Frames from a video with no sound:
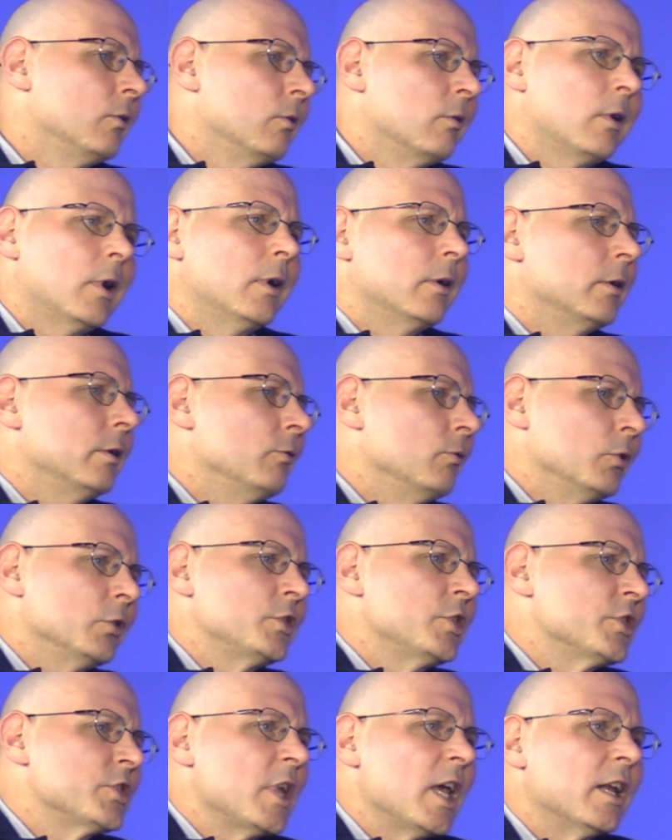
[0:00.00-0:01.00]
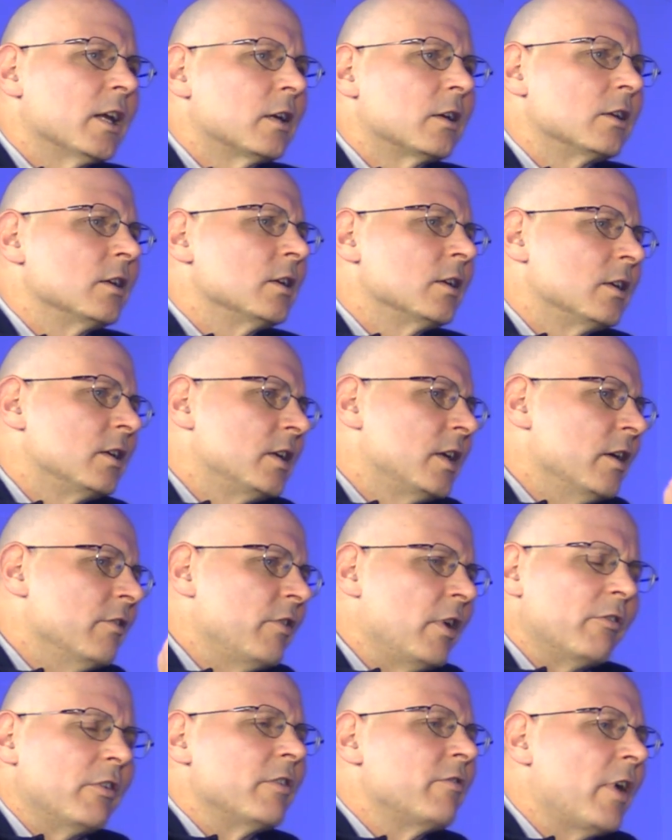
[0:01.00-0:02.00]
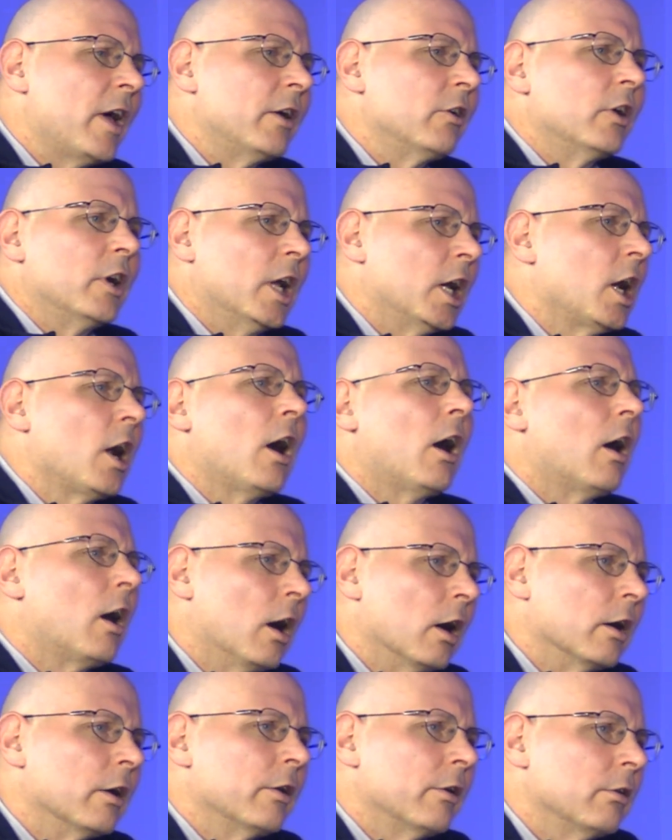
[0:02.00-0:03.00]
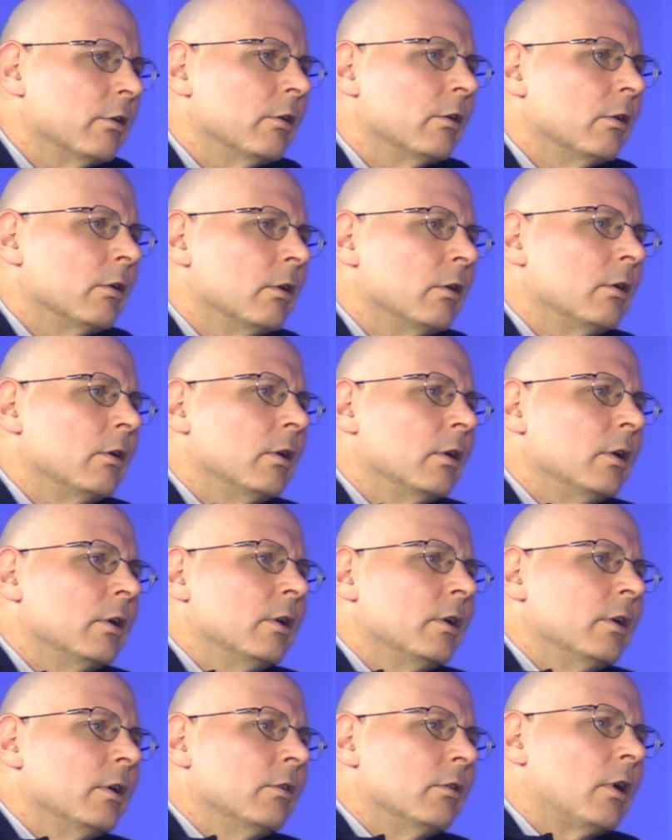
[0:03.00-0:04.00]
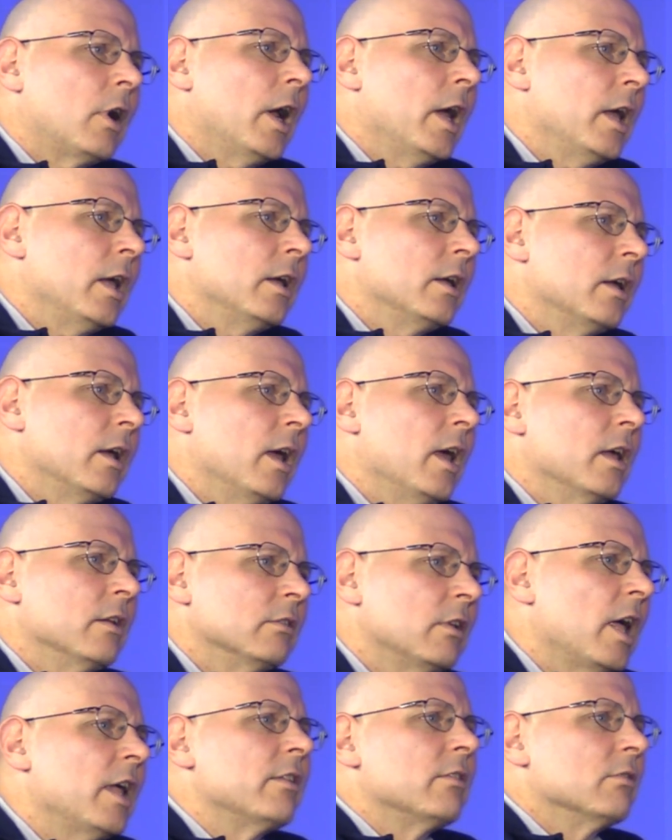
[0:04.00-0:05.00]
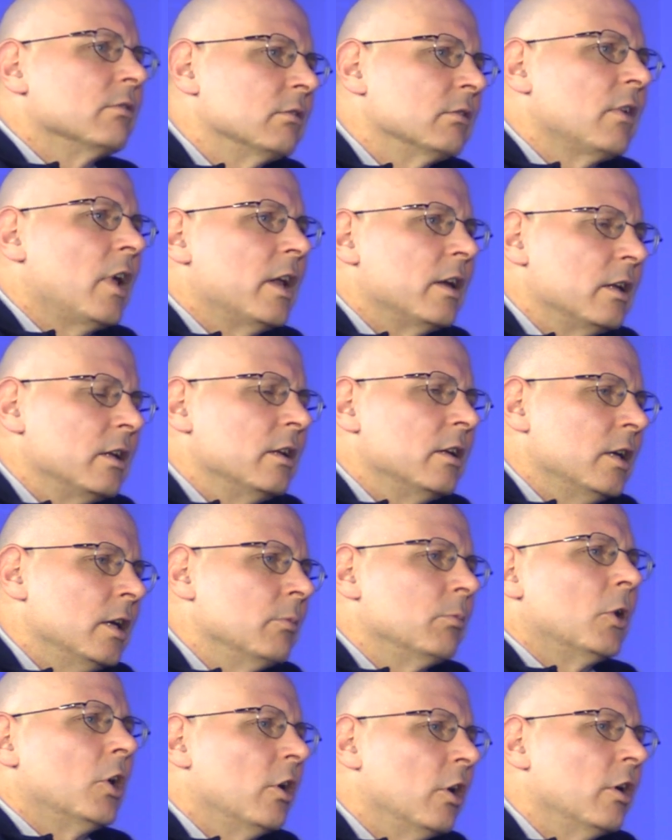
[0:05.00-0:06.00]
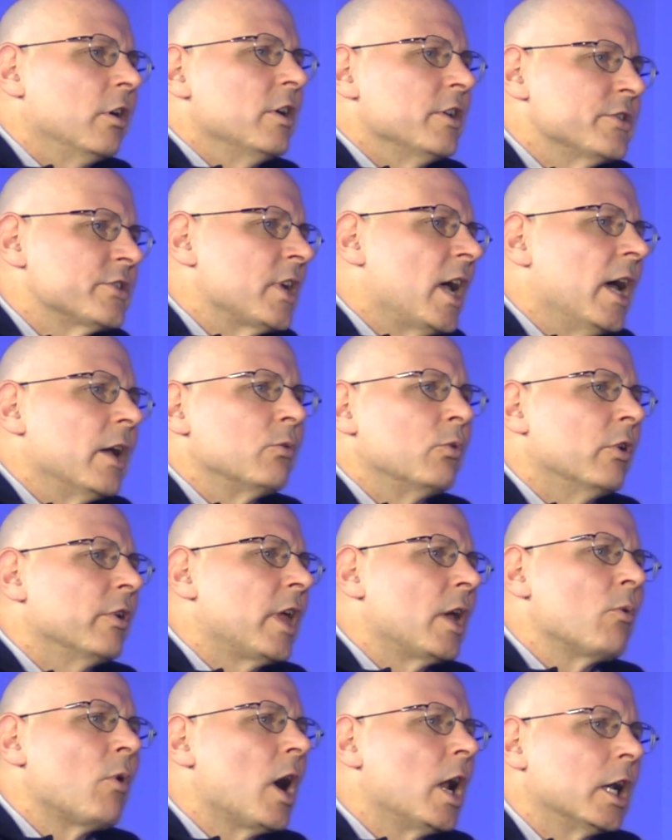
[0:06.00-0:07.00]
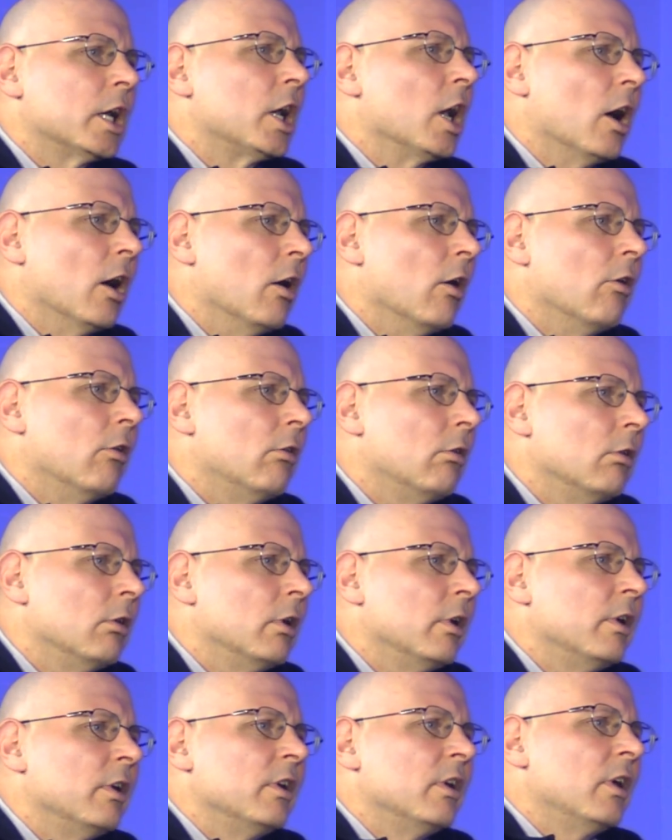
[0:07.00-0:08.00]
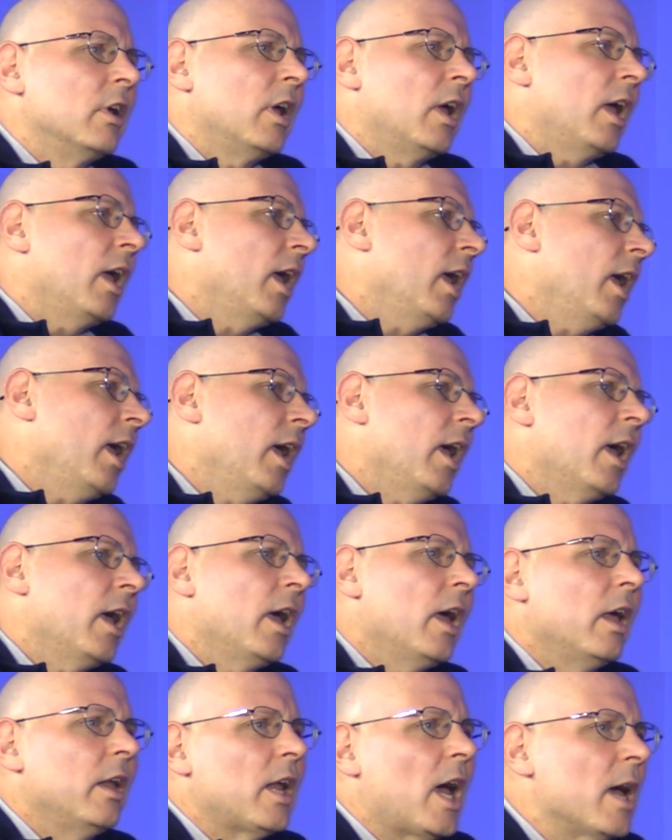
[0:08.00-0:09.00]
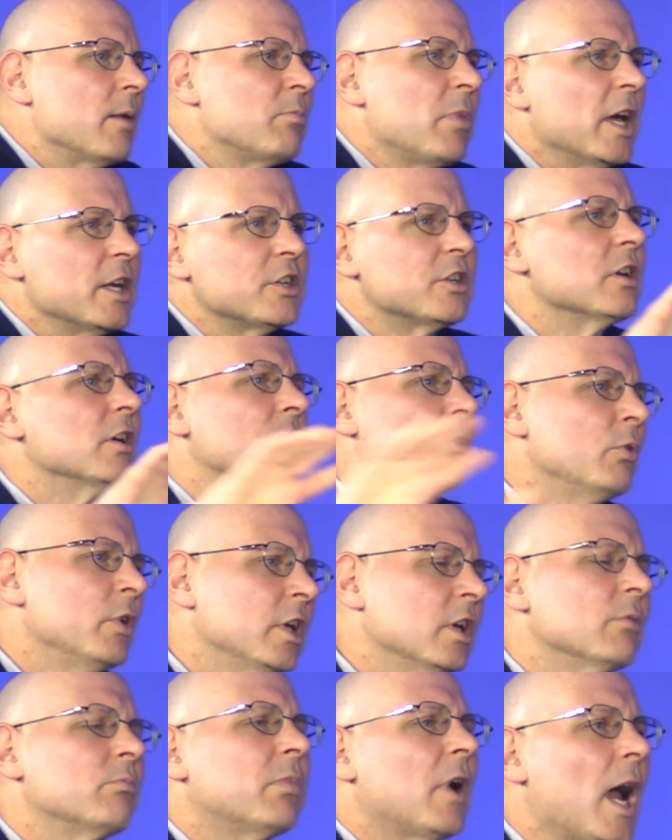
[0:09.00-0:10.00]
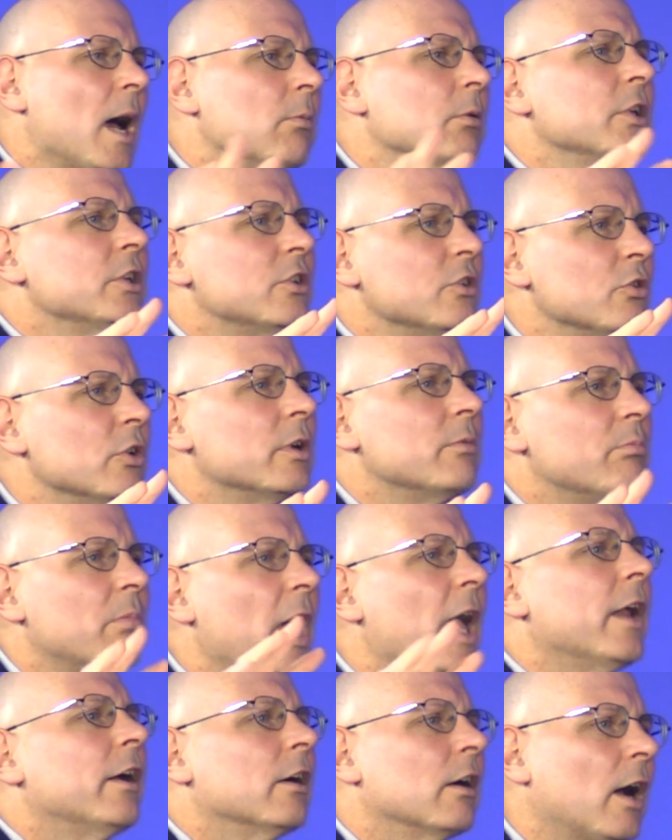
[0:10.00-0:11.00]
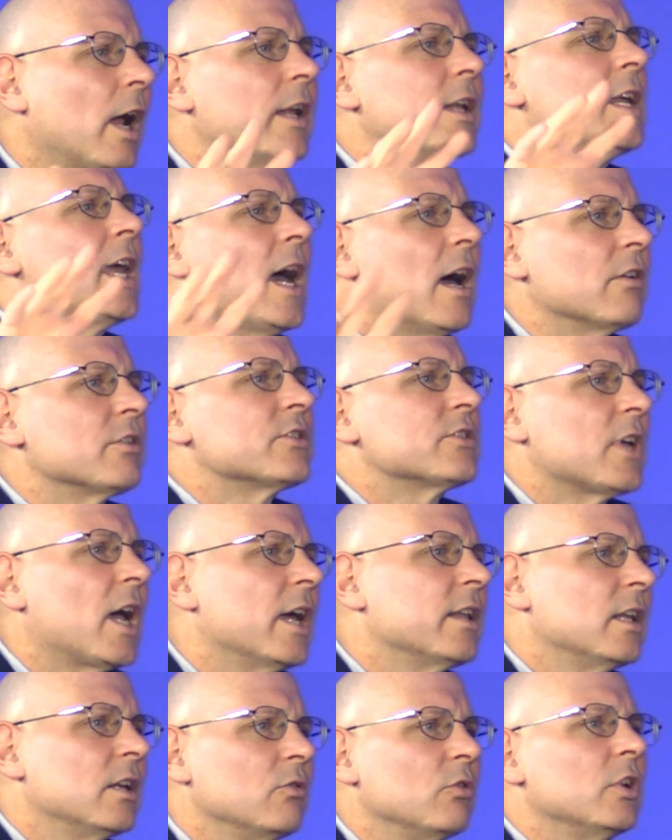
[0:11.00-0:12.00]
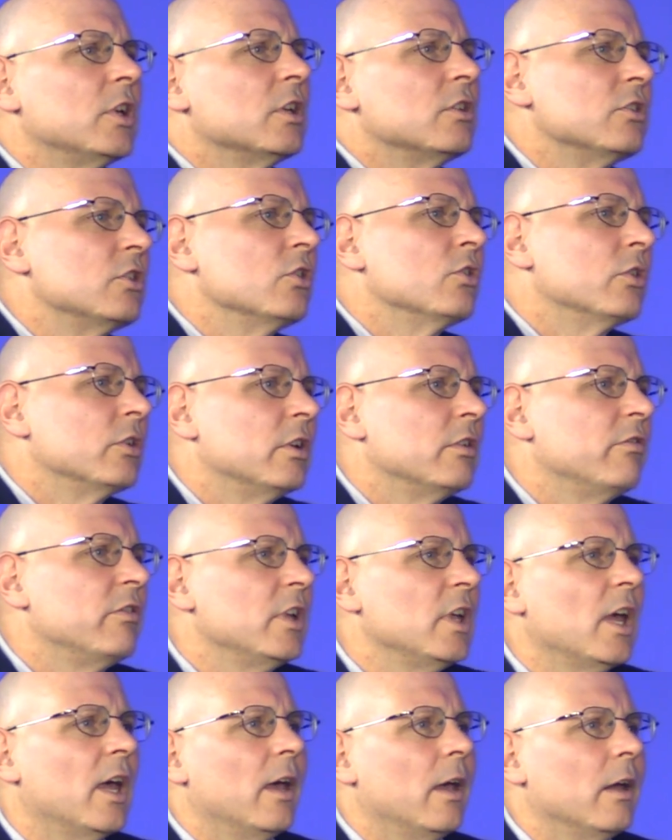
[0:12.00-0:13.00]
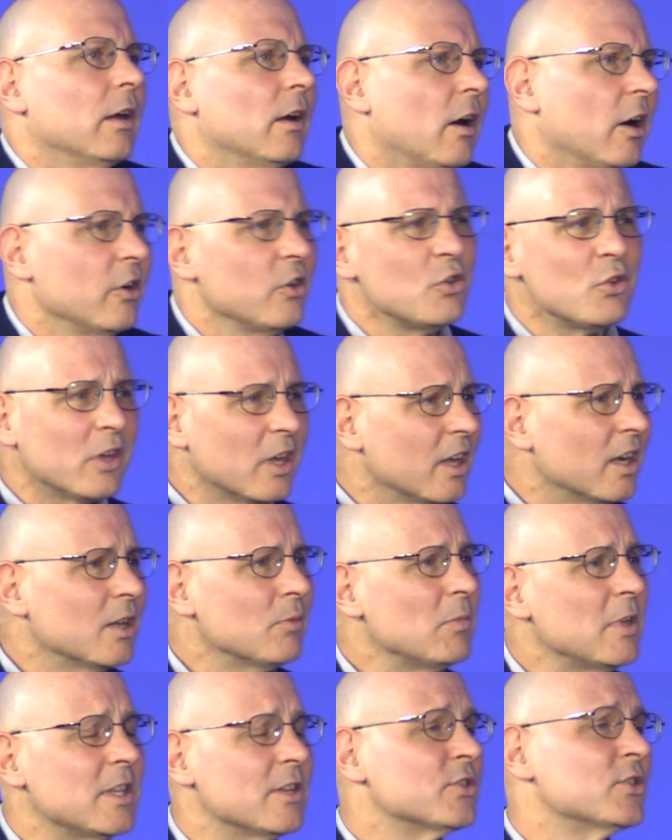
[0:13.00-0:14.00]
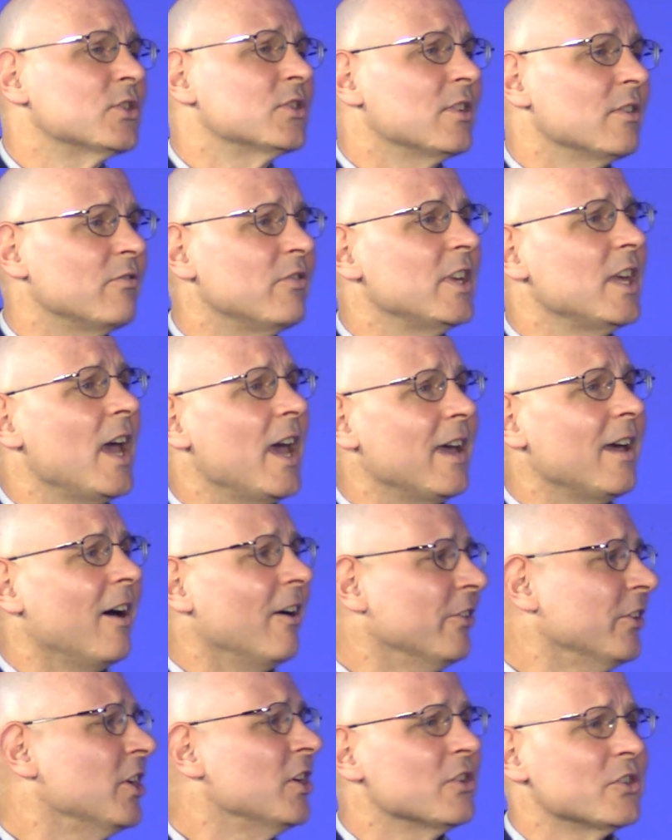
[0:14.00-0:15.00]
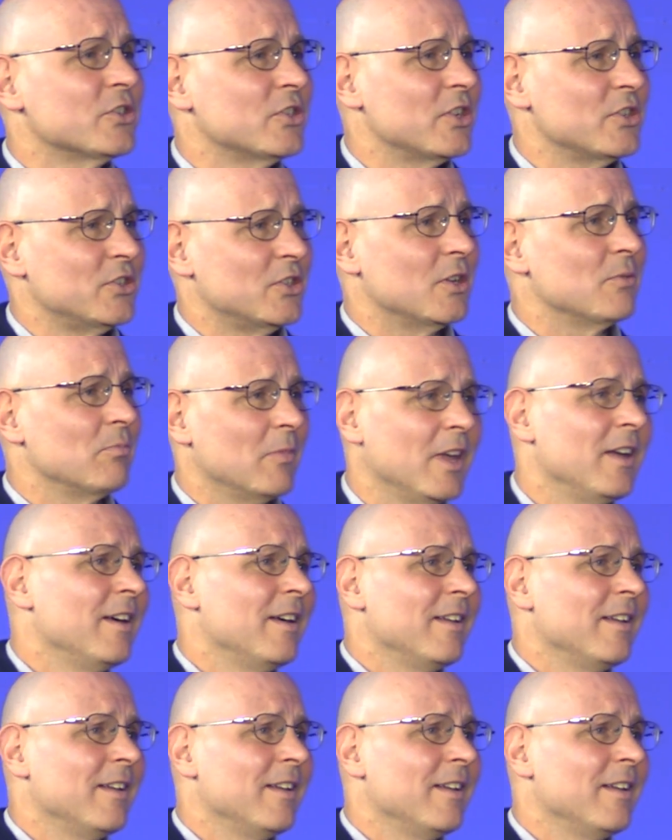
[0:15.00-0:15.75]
We'll just get a give every veteran a card. Yeah. Right and let let him or her decide where they want to go. And I bet you we could probably do it better on the outside than we can do in the VA. Are you kidding me? This is the VA healthcare system